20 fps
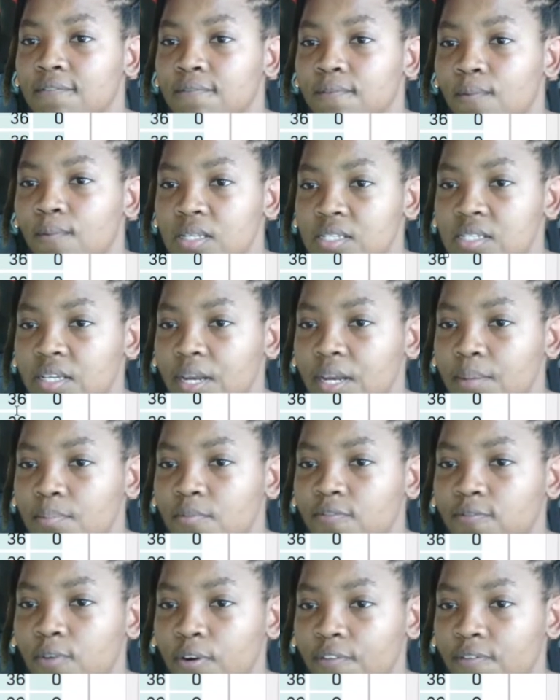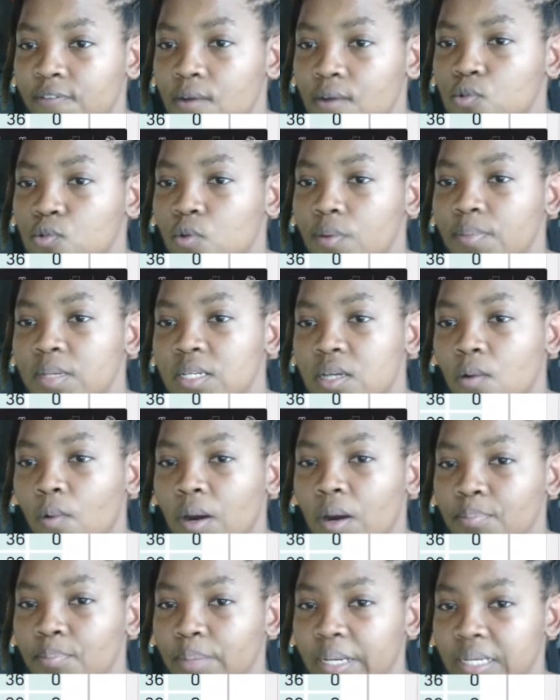45 square meter
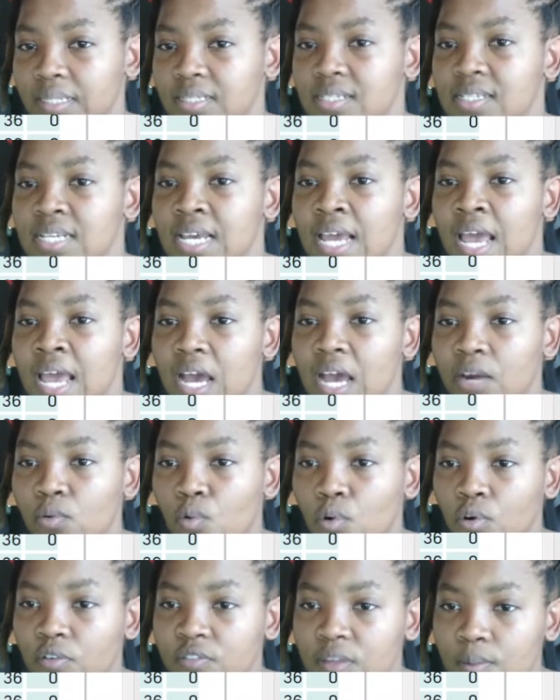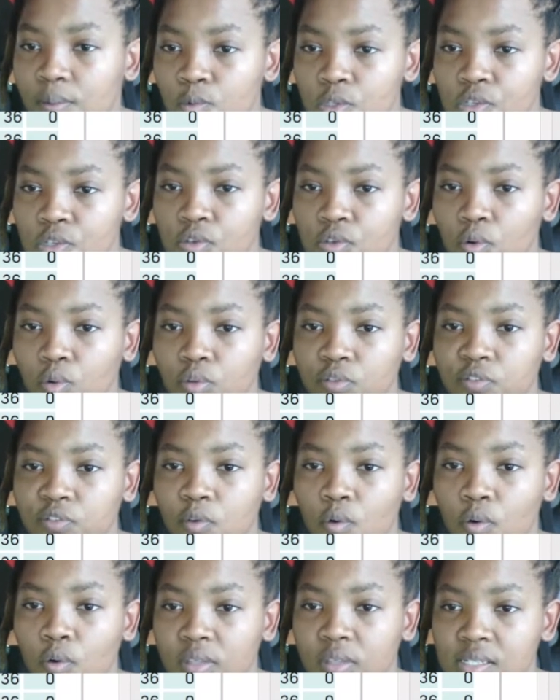one beds, and all of them were sold
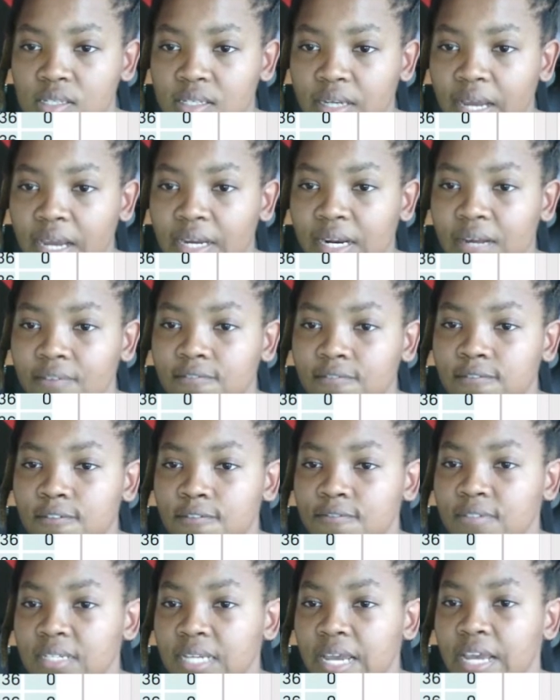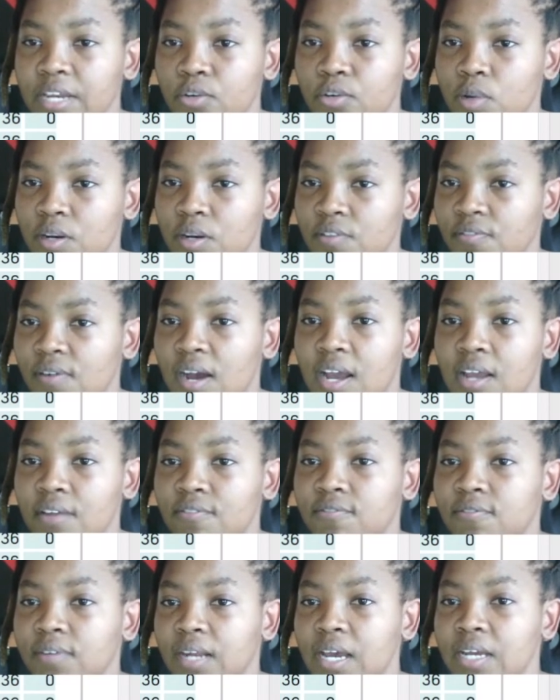for this 950,
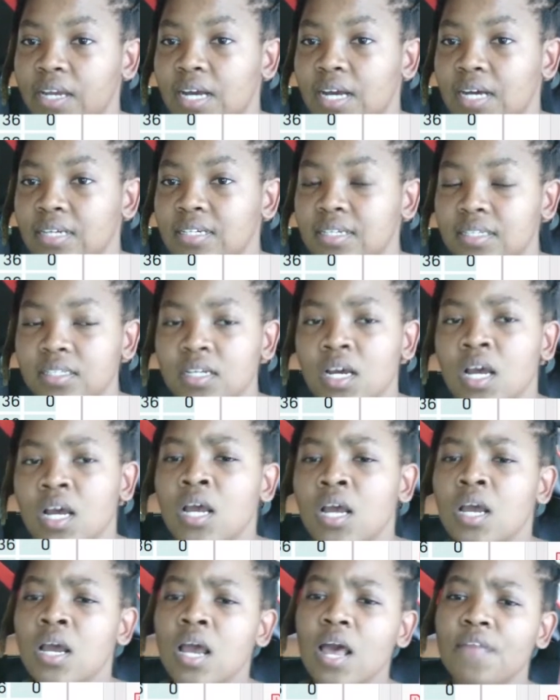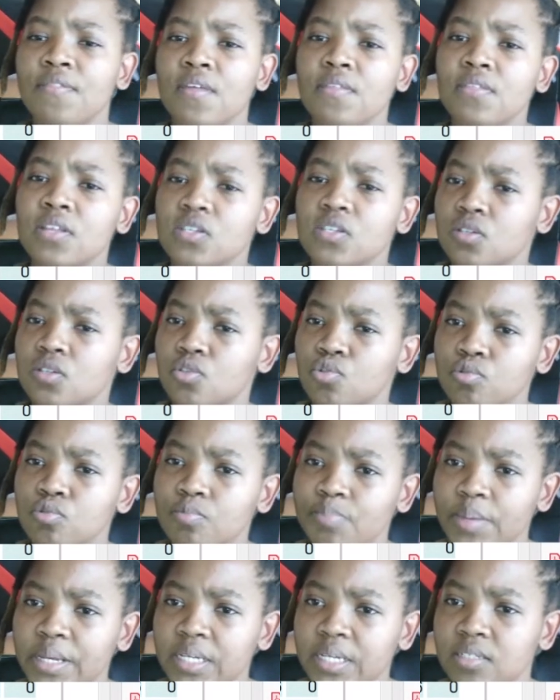825, 900, and then there's a two
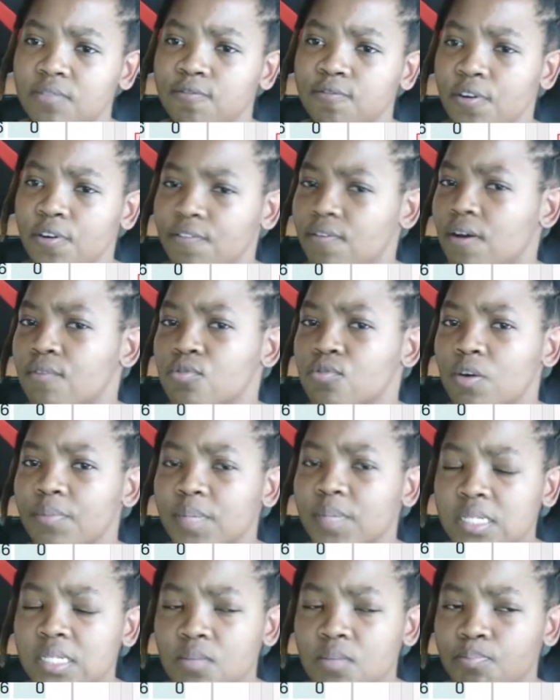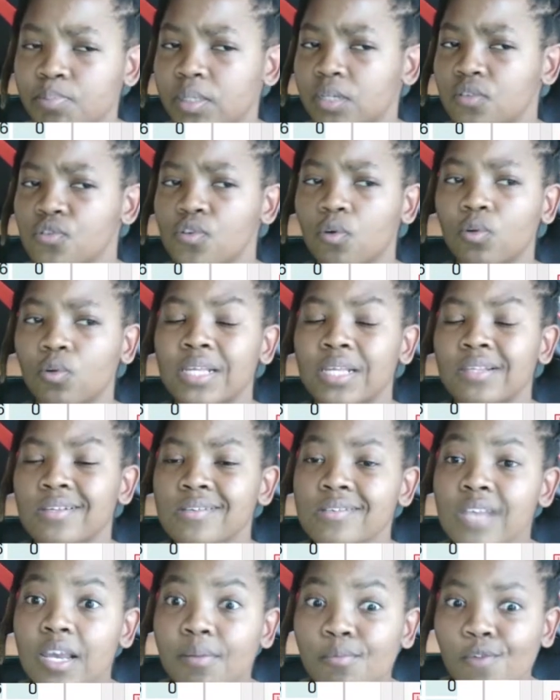bed, 45 square meter being sold in the
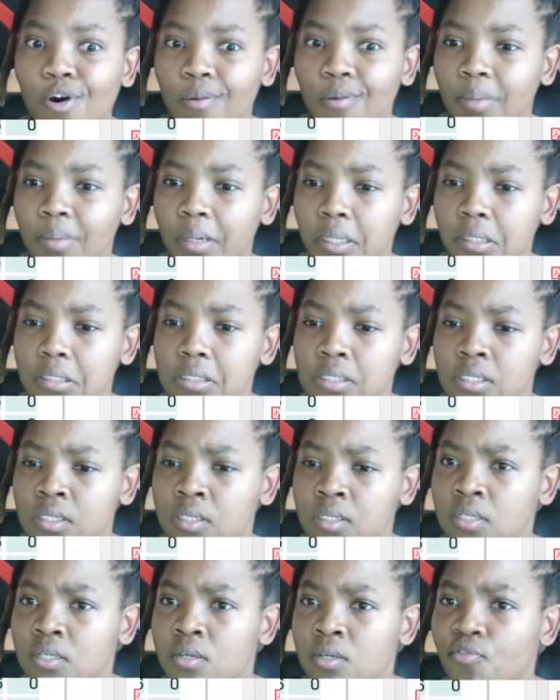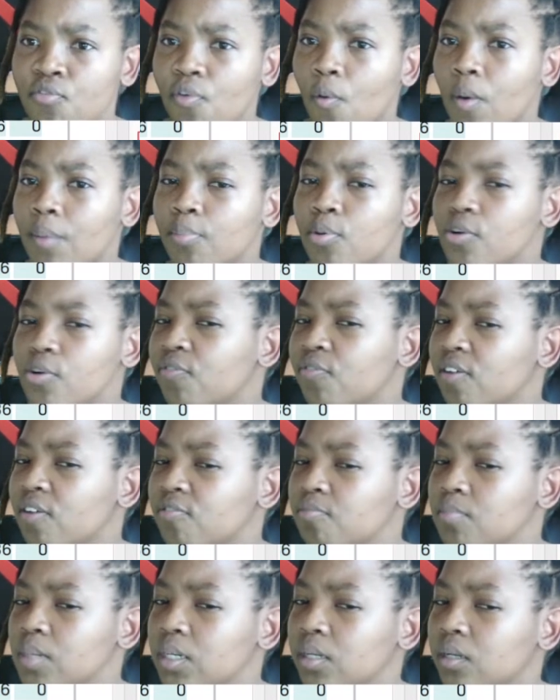same complex for 1.5
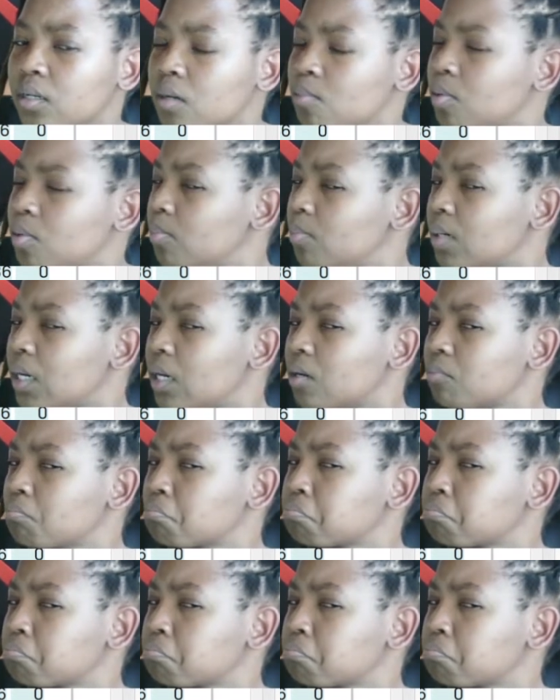million, I'm going to be like,